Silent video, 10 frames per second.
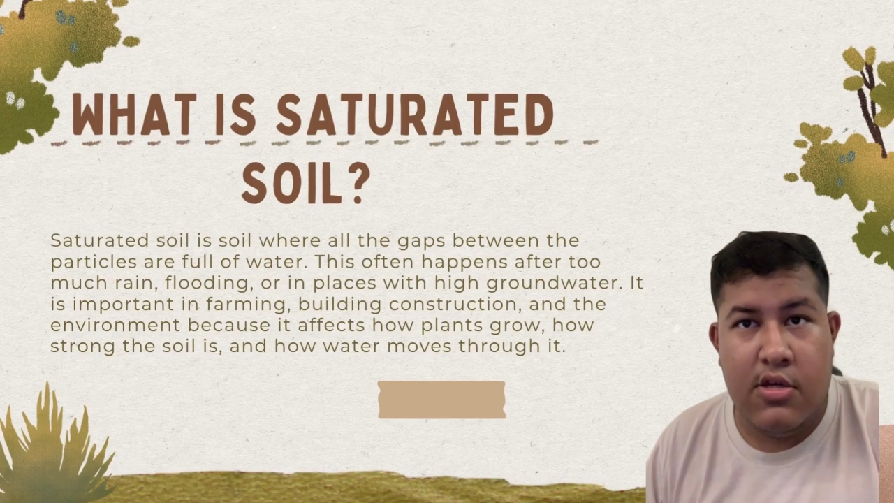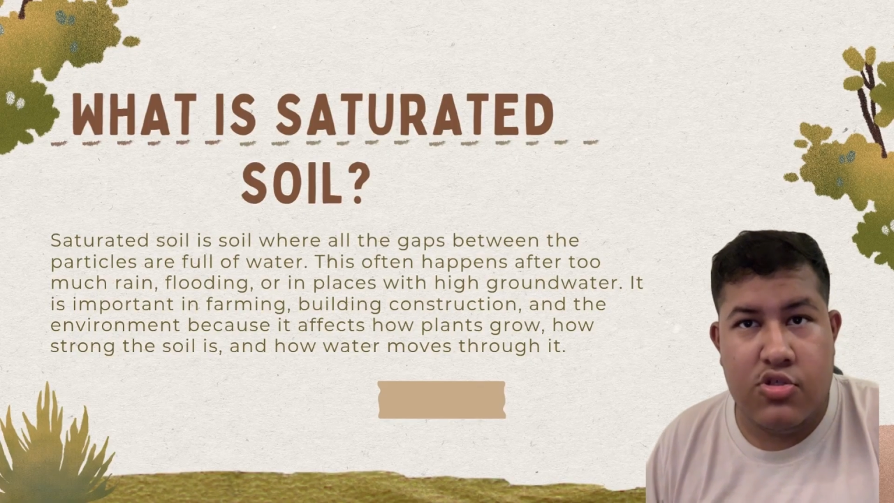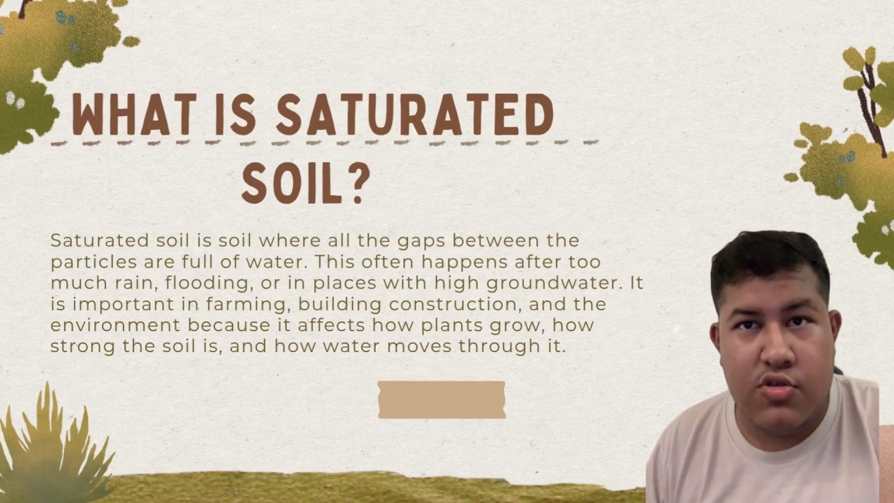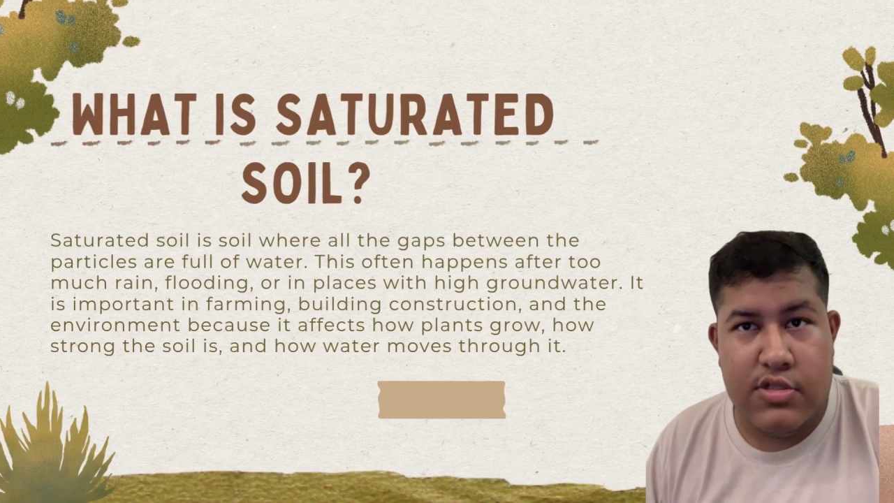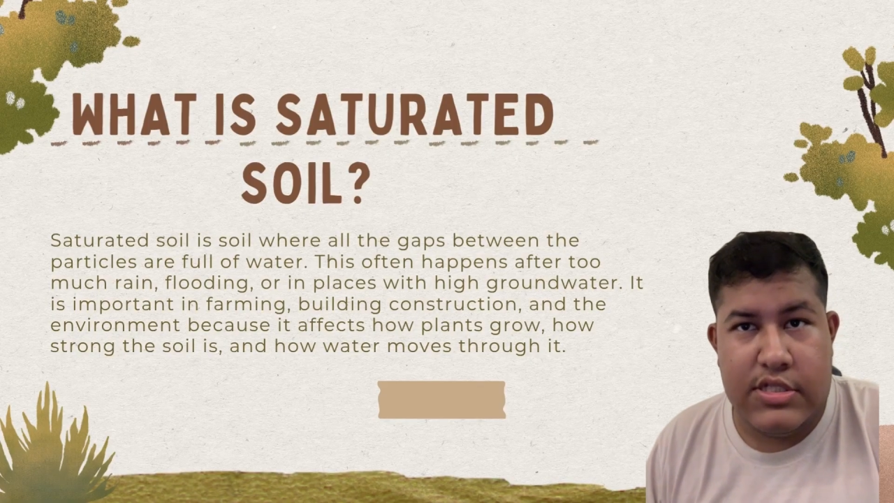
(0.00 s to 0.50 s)

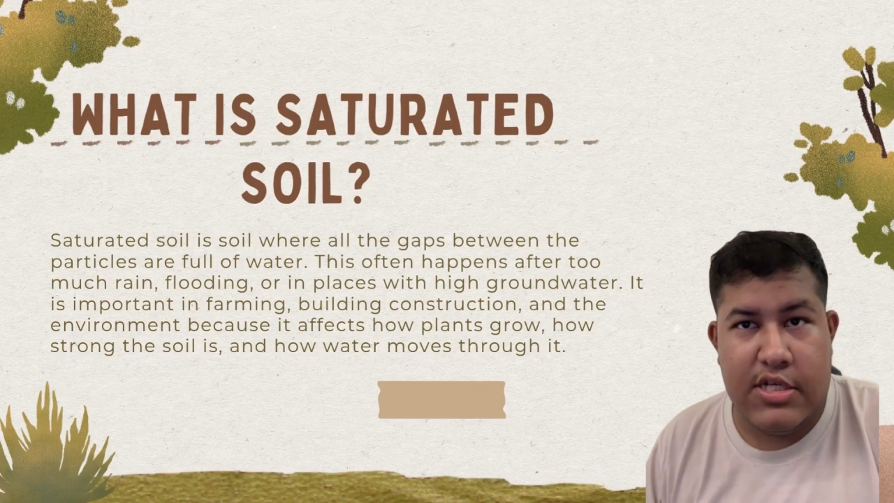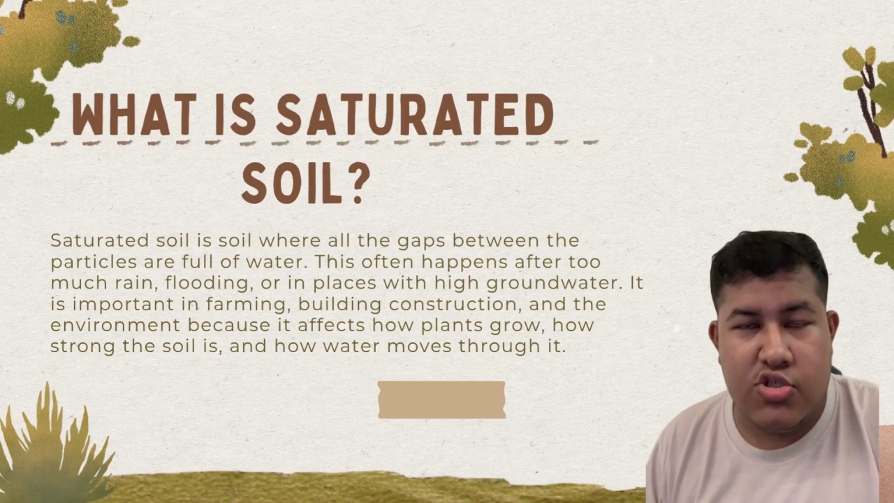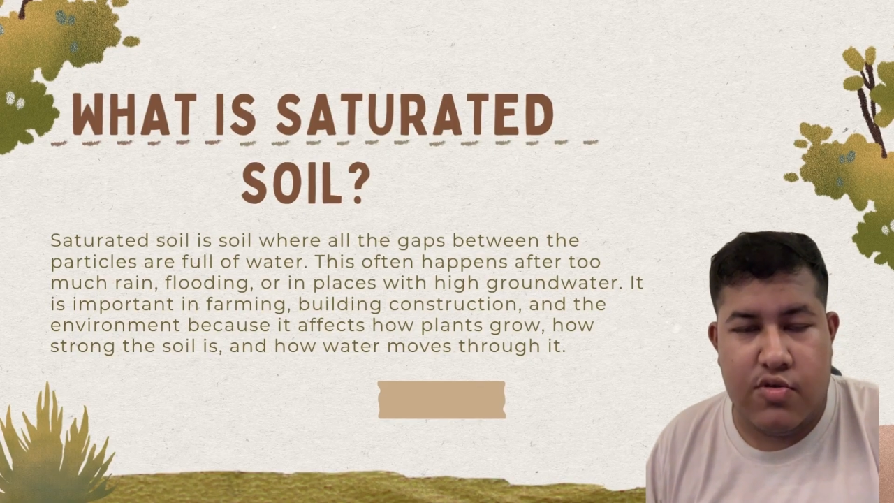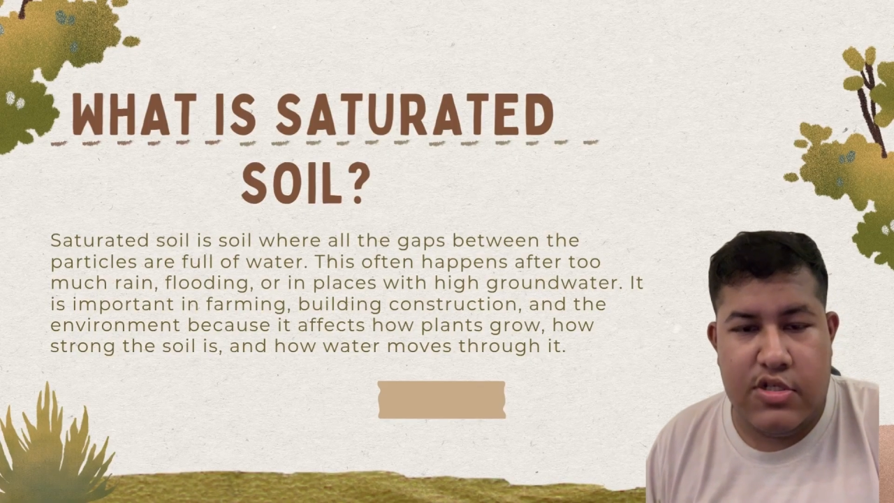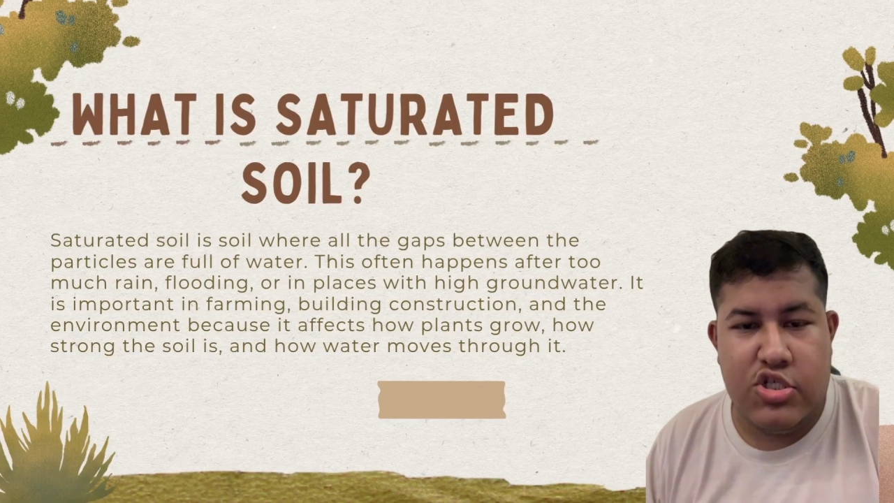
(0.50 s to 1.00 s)
Soil
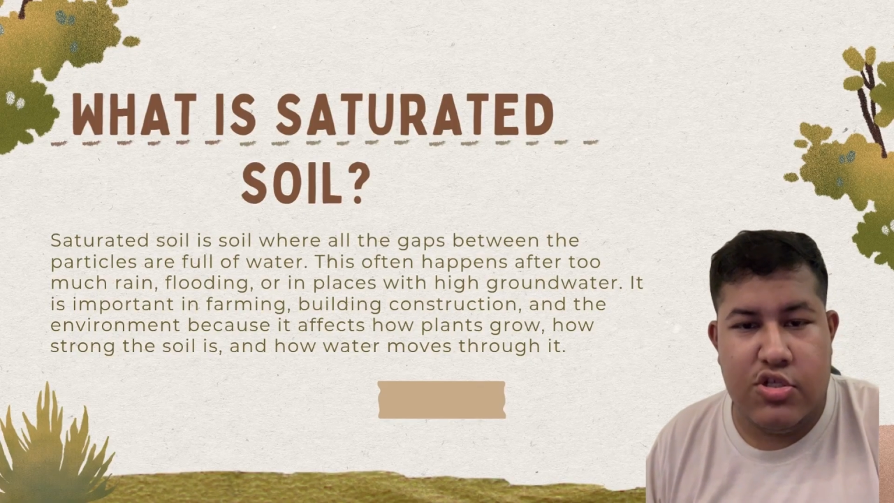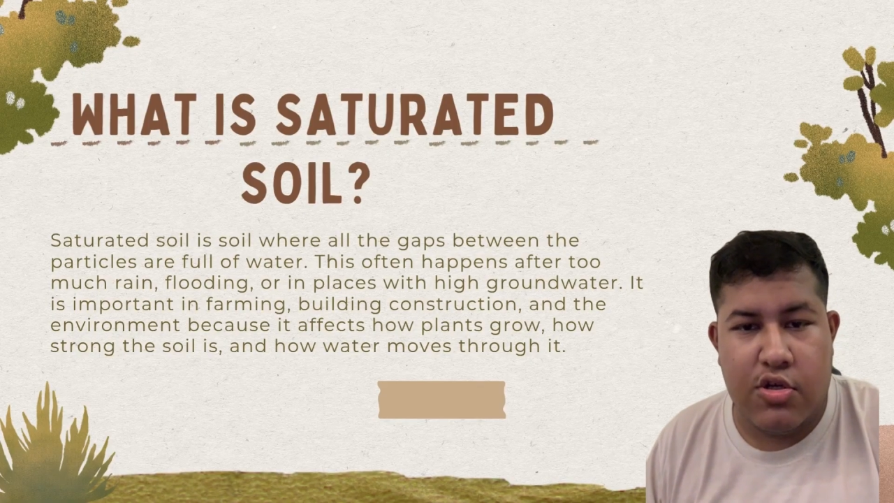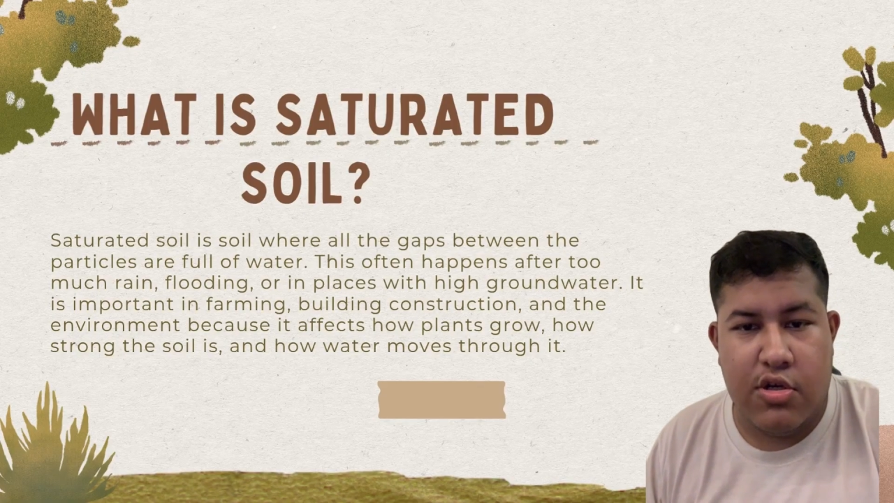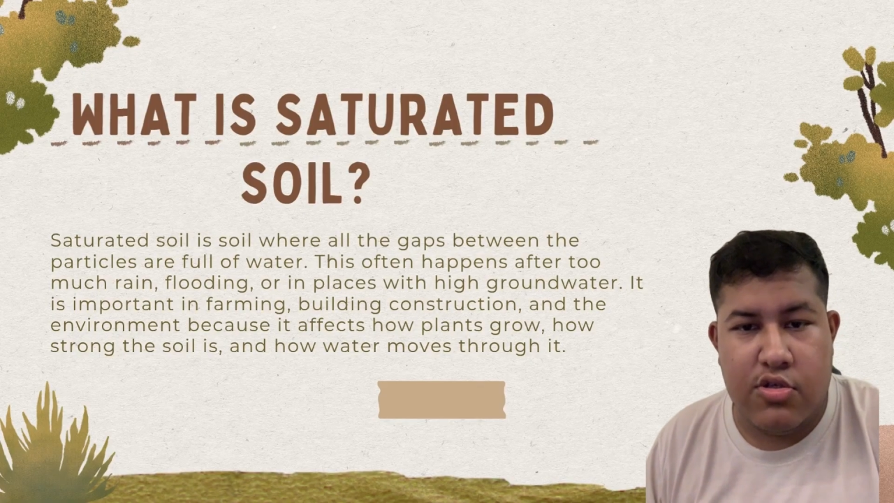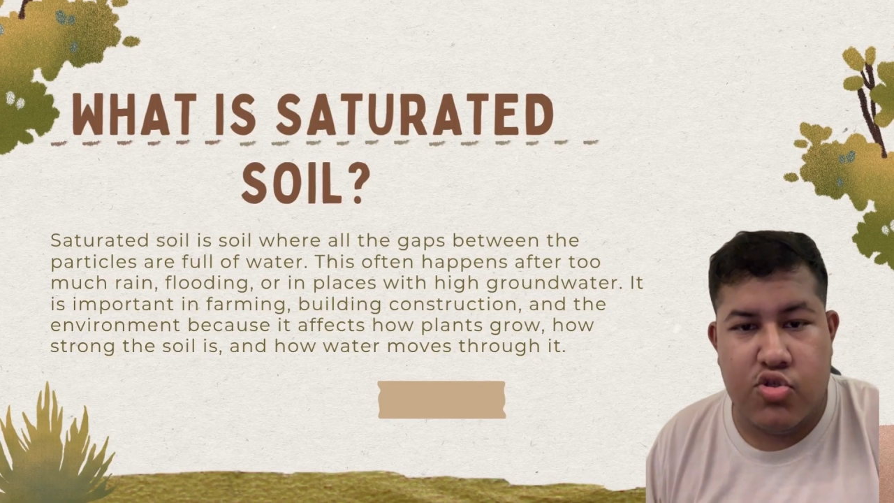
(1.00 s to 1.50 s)
saturation
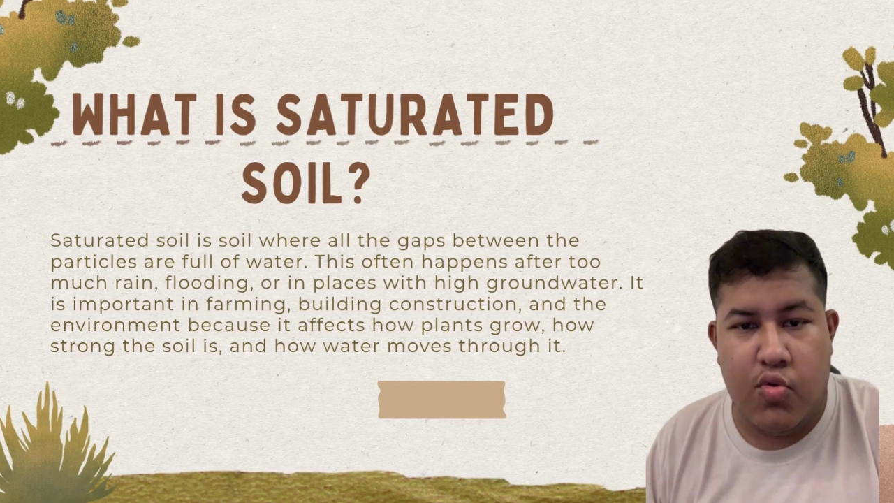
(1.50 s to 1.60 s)
occurs